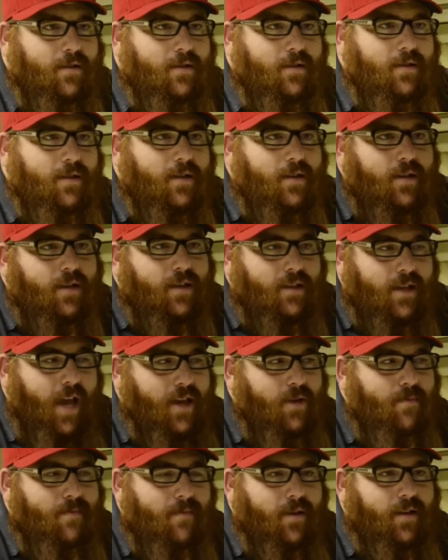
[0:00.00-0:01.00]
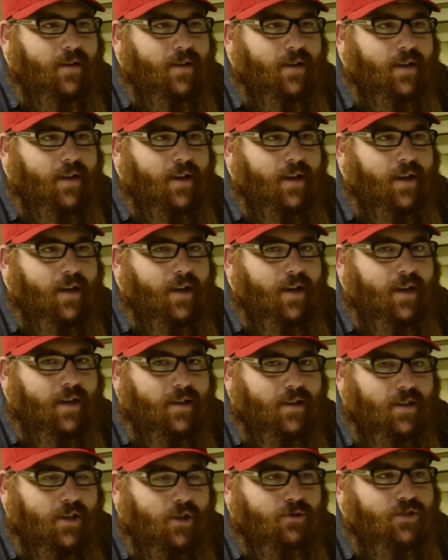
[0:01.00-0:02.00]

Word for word: like I yeah, was you, the jerk who missed your birthday.